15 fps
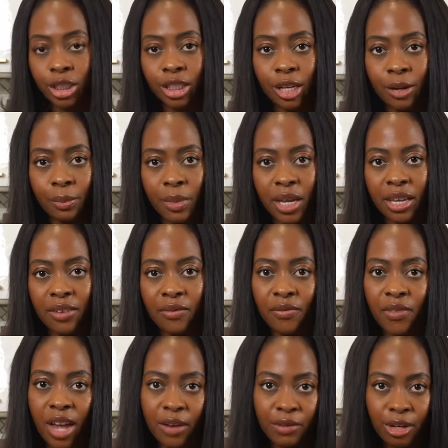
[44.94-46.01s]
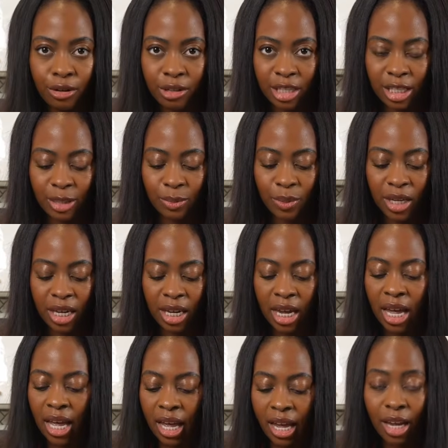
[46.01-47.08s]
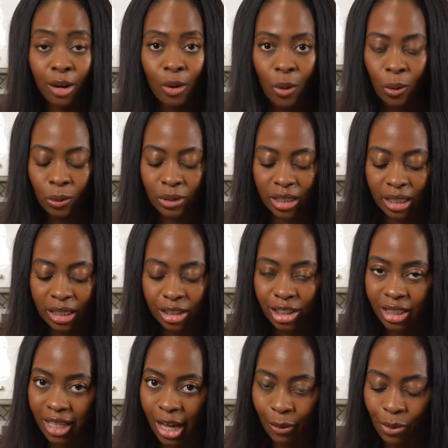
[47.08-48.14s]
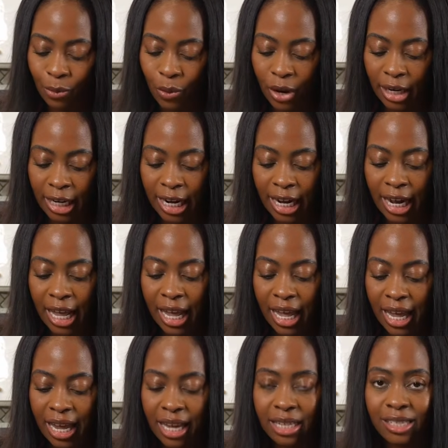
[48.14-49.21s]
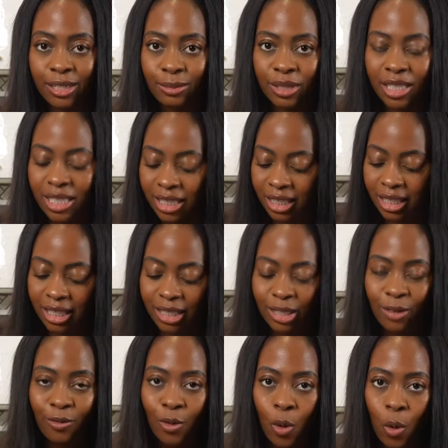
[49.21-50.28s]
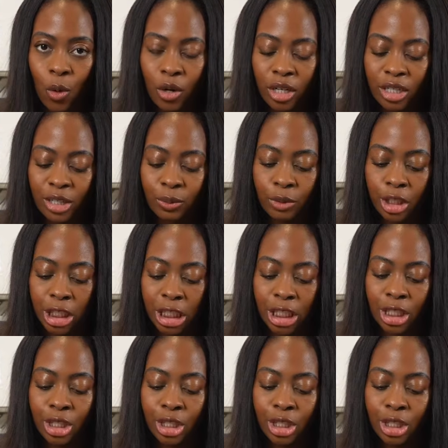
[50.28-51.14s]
is gonna make it very crispy and golden, just how we want it. And some seasonings, of course, which is